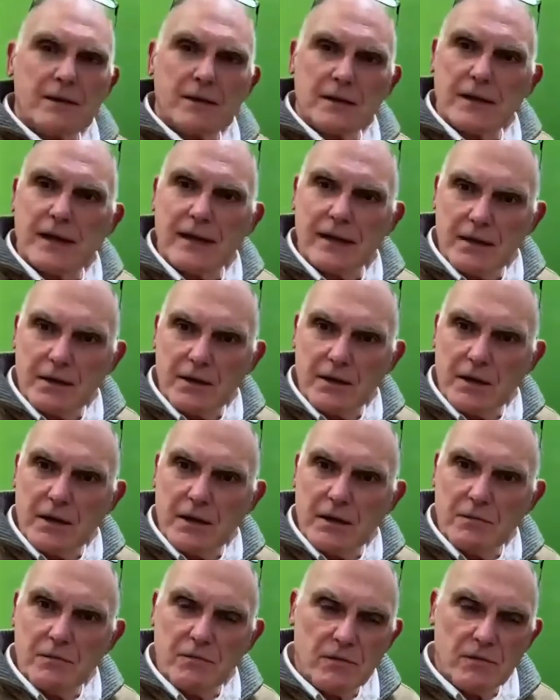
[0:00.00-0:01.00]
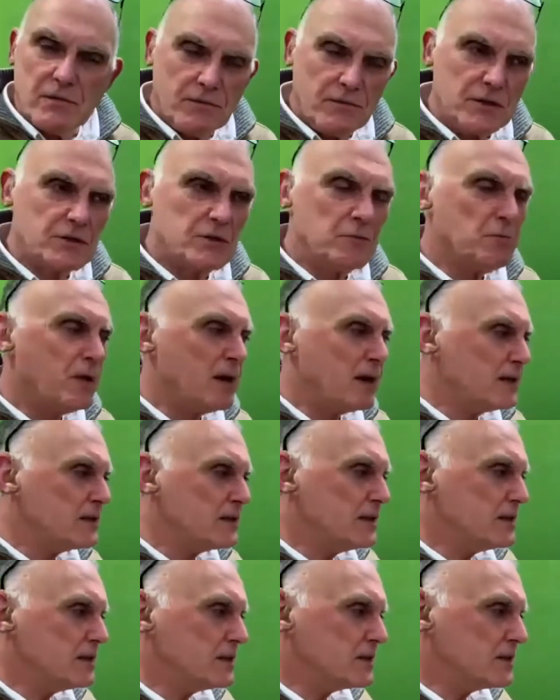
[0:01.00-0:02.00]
to get the Vision Plus into